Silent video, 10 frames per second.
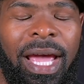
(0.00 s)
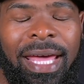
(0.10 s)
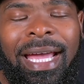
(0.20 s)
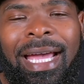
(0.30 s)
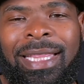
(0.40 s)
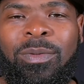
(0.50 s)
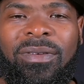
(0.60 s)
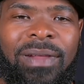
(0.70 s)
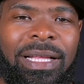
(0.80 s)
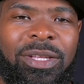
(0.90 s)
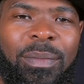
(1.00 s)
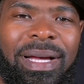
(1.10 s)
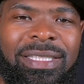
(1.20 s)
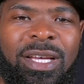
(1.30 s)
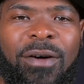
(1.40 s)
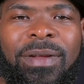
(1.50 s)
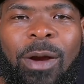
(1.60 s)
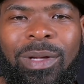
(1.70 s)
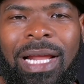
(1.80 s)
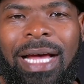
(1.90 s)
And I got to reflecting on myself, and I
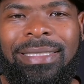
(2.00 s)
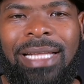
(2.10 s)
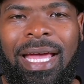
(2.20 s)
realized, like,